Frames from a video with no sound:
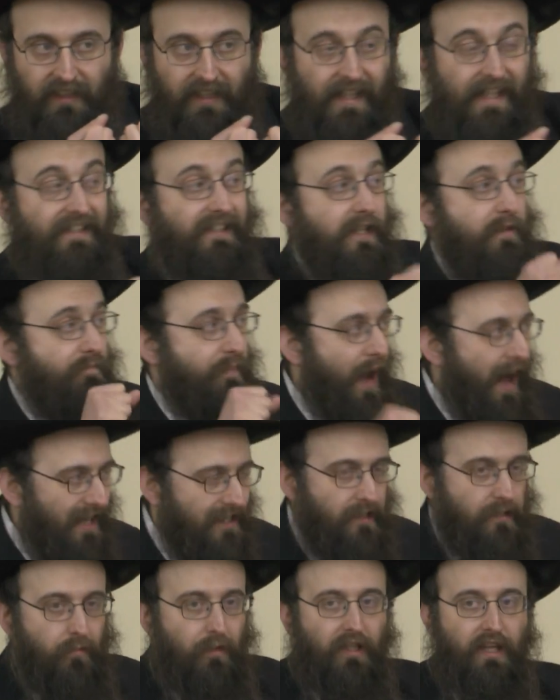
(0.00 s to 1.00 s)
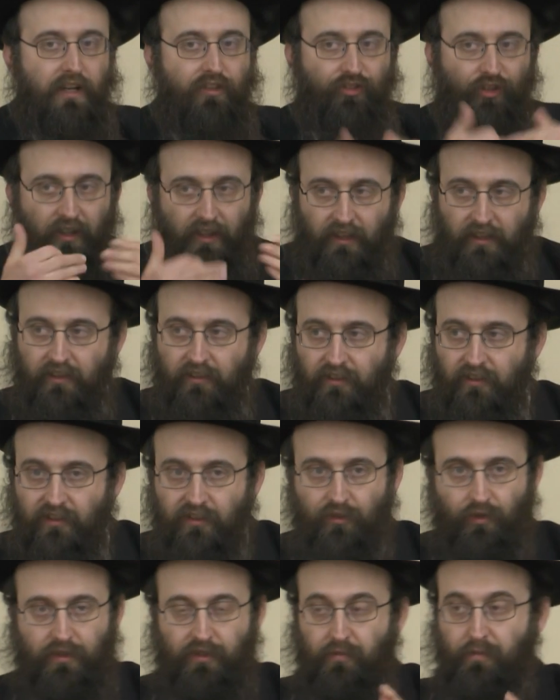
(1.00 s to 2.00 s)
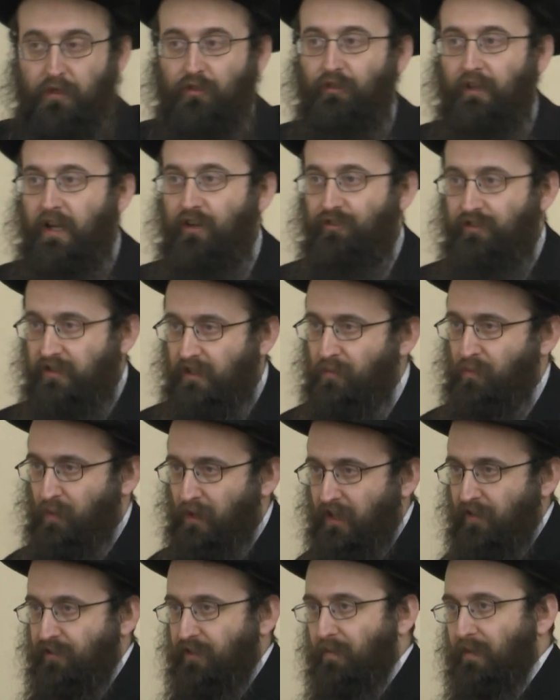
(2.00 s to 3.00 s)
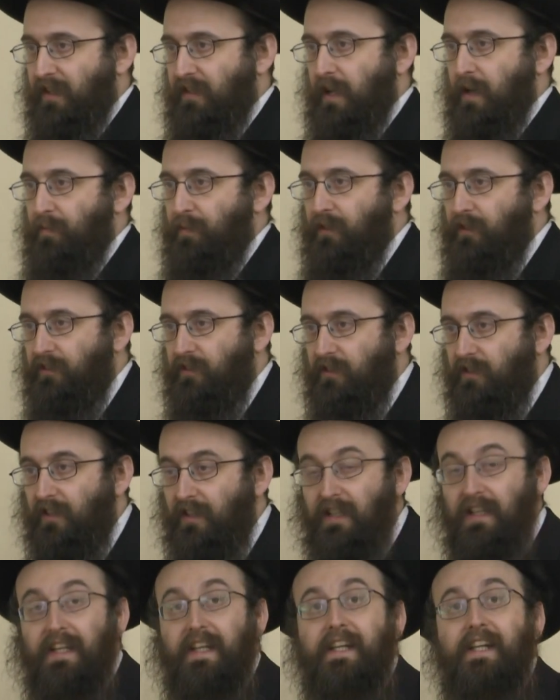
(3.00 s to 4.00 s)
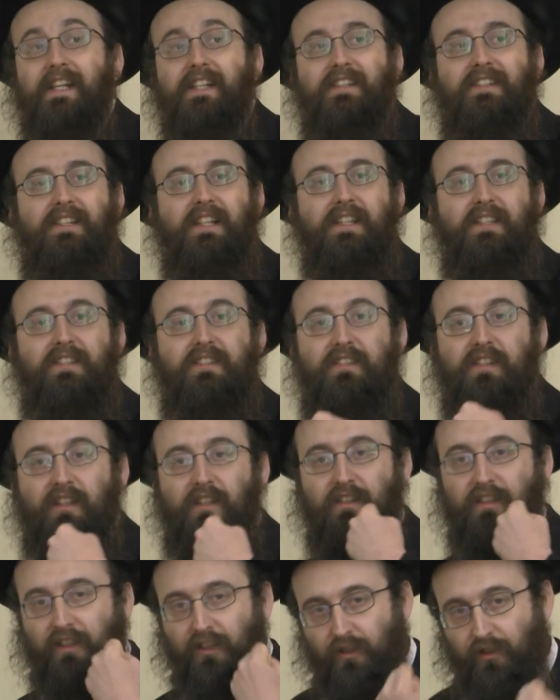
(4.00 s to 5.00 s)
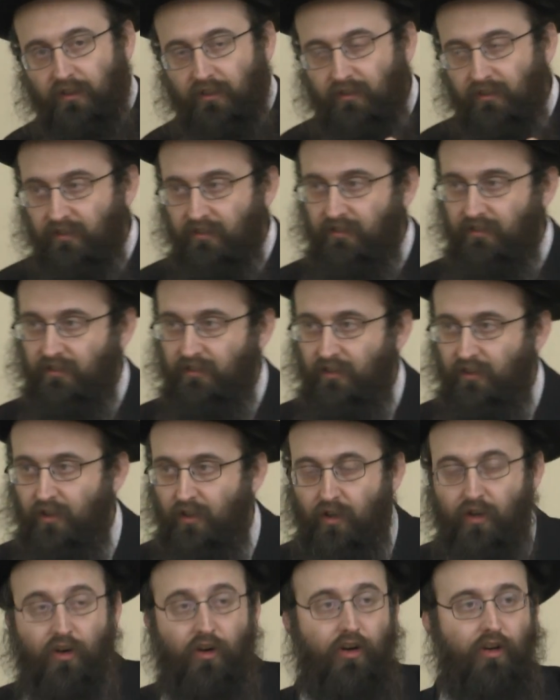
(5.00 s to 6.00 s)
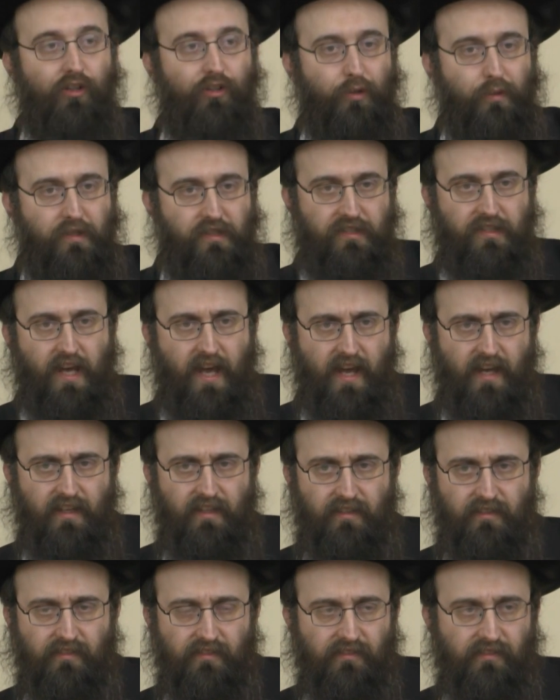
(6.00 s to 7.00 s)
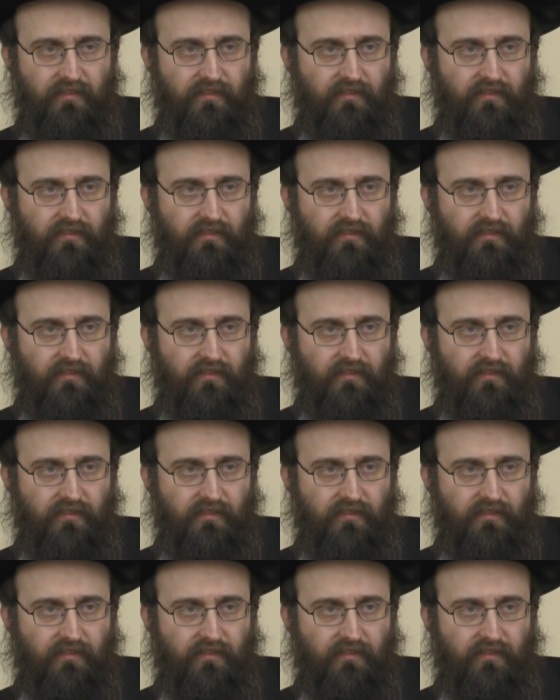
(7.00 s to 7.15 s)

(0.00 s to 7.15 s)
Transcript: it's impossible that should lead to intimate relations, and we'll give some examples, is there still Yichud? Or do we say